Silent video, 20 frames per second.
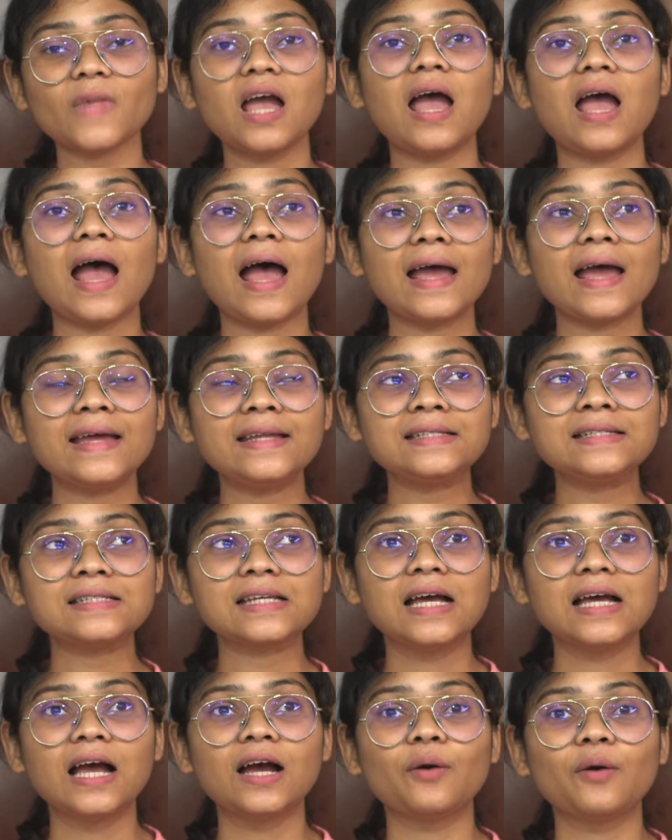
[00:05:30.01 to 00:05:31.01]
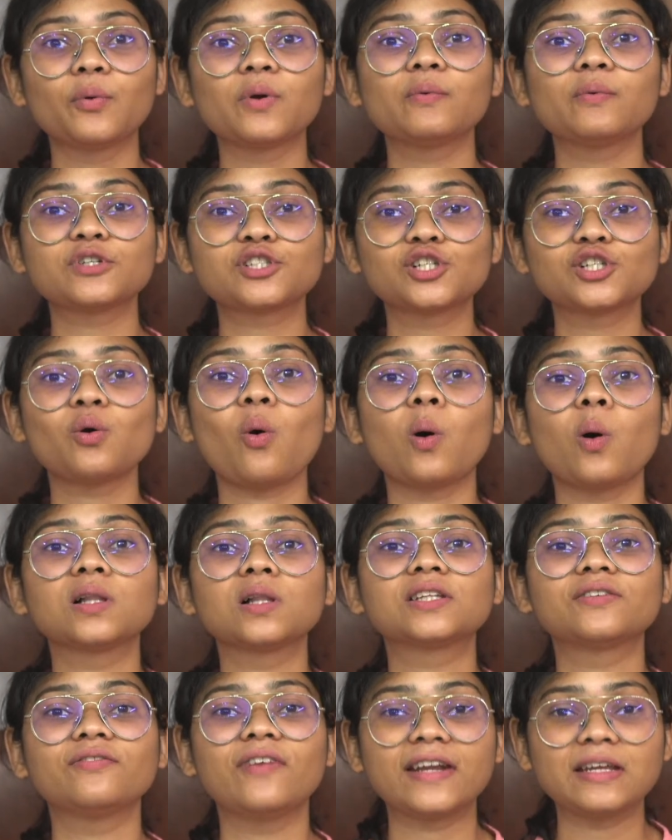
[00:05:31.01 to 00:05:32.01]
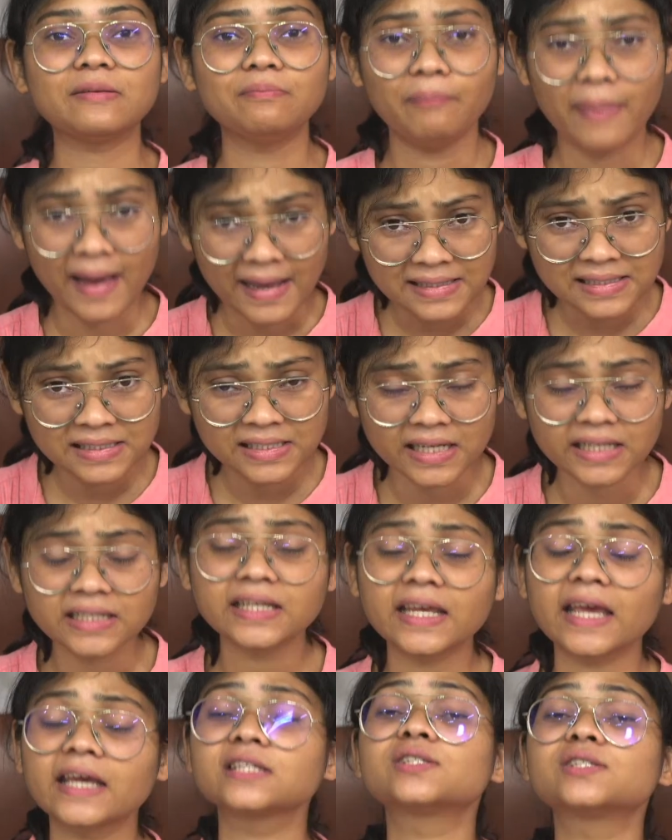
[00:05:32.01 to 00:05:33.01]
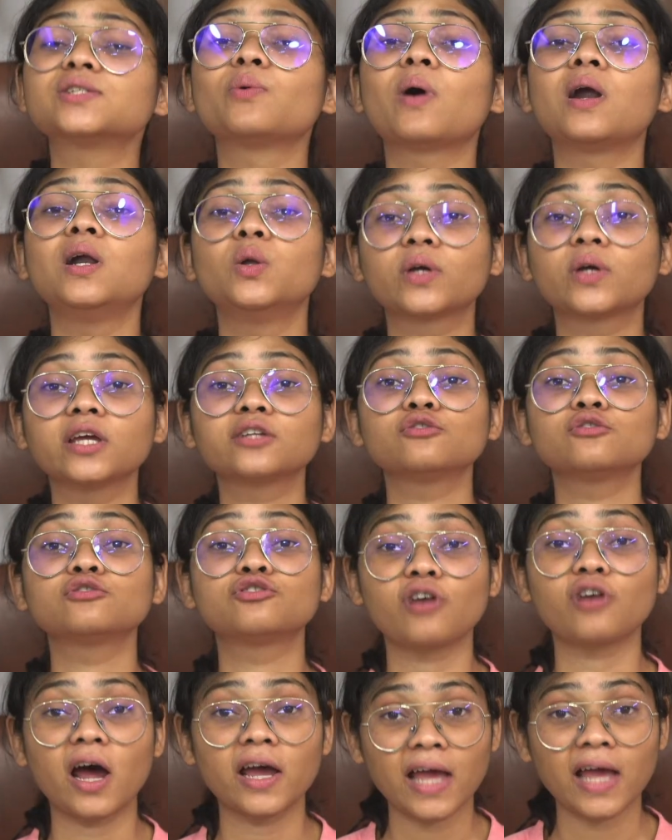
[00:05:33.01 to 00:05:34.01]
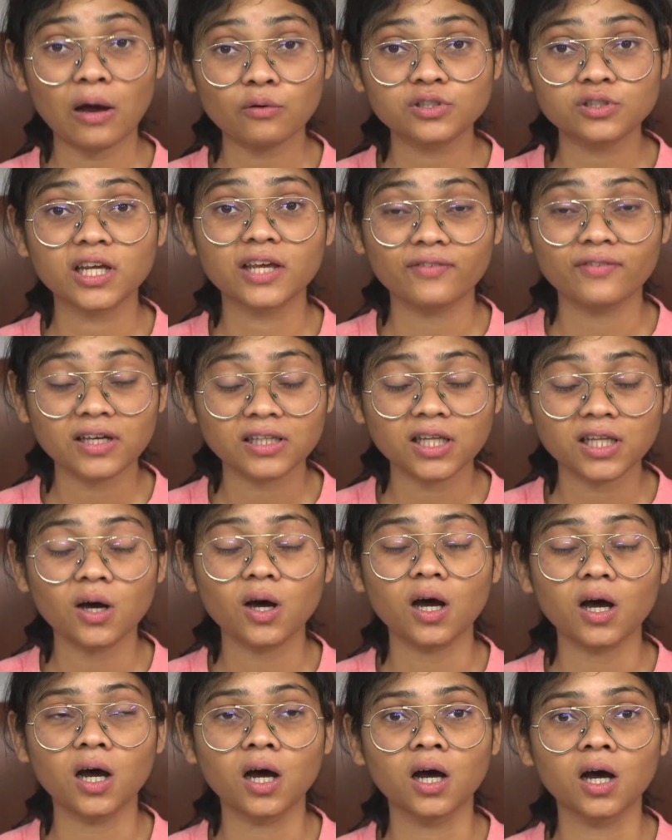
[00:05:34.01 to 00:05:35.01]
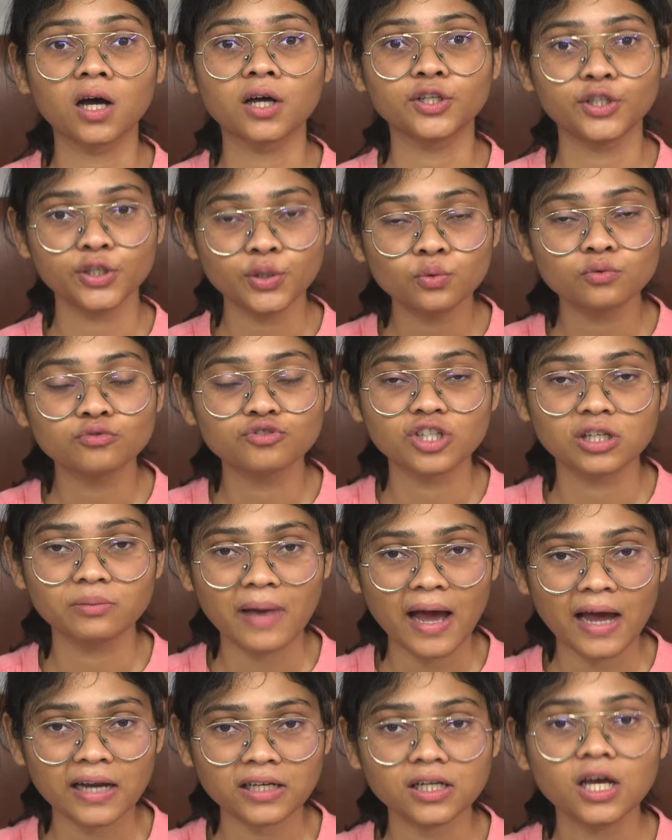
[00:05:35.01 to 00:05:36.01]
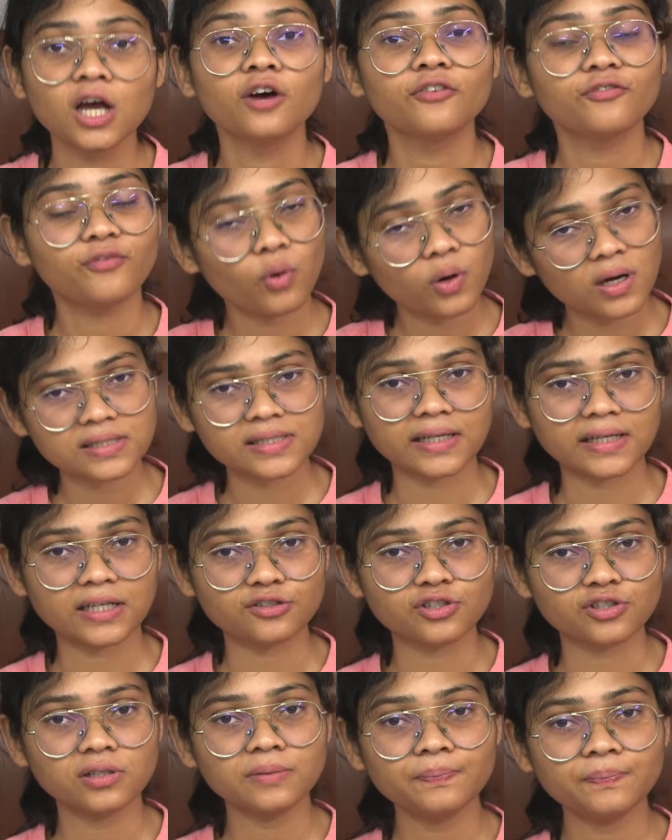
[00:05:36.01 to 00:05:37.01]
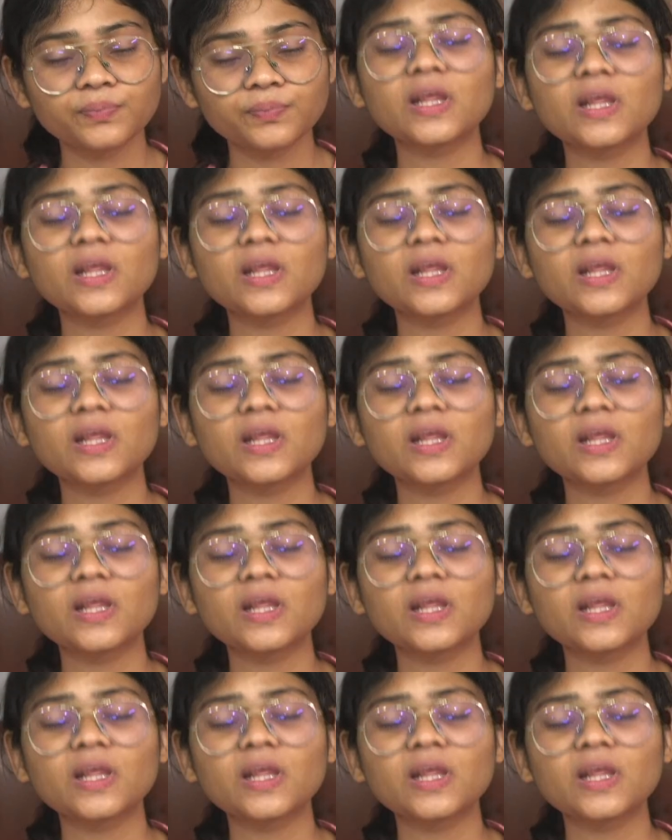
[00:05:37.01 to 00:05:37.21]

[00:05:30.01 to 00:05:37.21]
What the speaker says: And we wish you all the very best in case you are looking to try out giving the new GMAT Focus Edition.